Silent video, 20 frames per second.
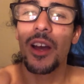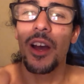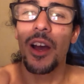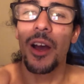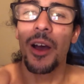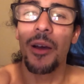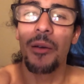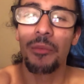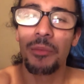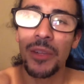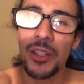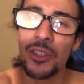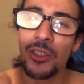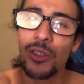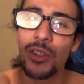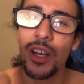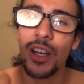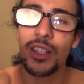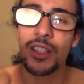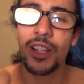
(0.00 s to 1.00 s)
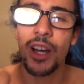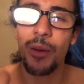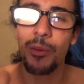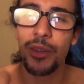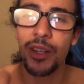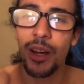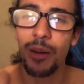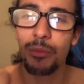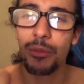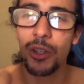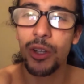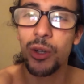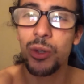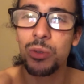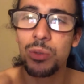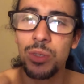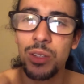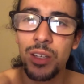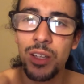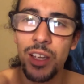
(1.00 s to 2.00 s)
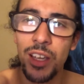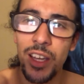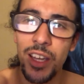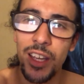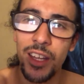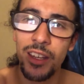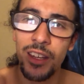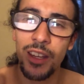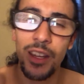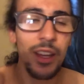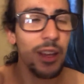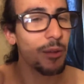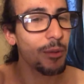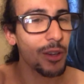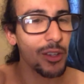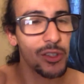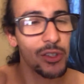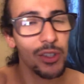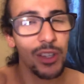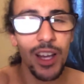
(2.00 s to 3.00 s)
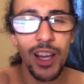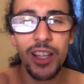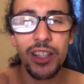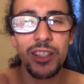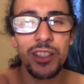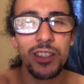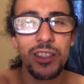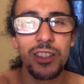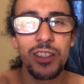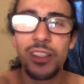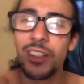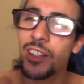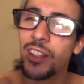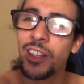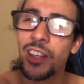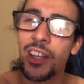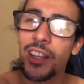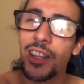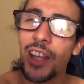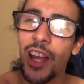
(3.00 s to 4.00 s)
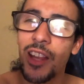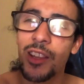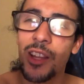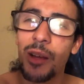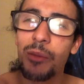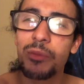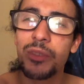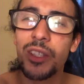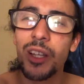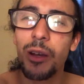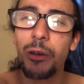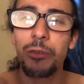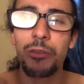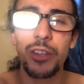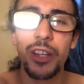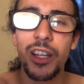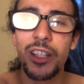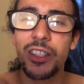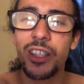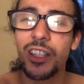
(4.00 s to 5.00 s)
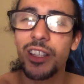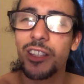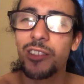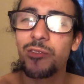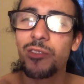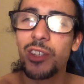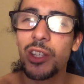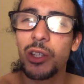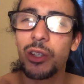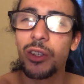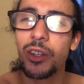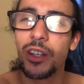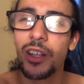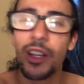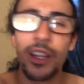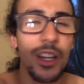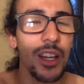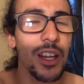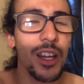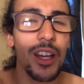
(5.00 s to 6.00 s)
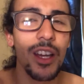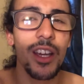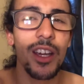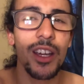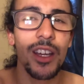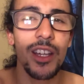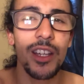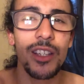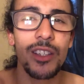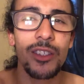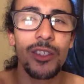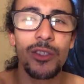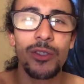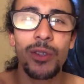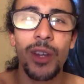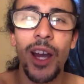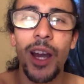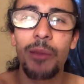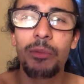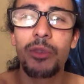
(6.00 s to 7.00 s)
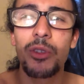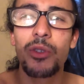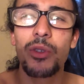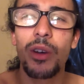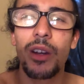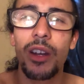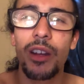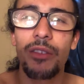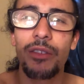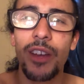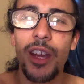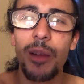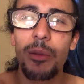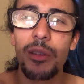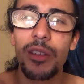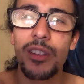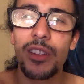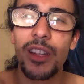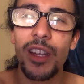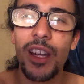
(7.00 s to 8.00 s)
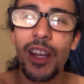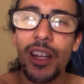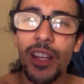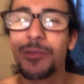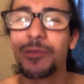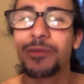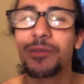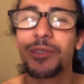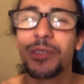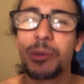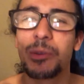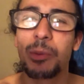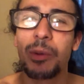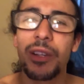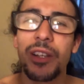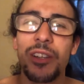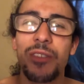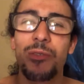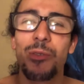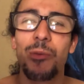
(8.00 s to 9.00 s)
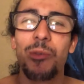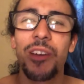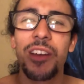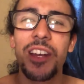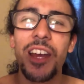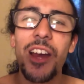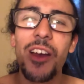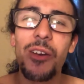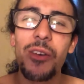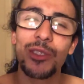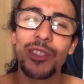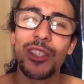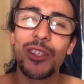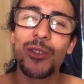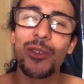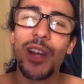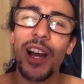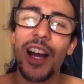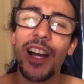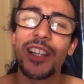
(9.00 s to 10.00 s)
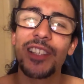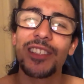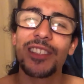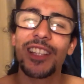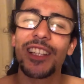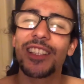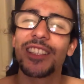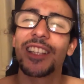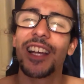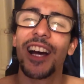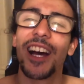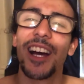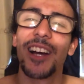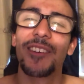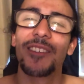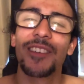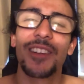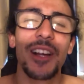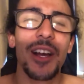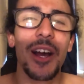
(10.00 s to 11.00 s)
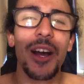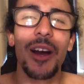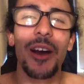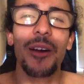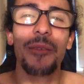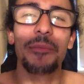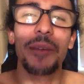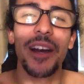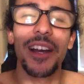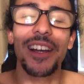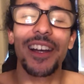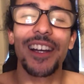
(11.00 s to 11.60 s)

um, make sure you guys comment down below. And make sure you guys hit that thumbs up if you guys liked the video. And subscribe to join our family today. That's pretty much it for right now. See you guys next time. Bye,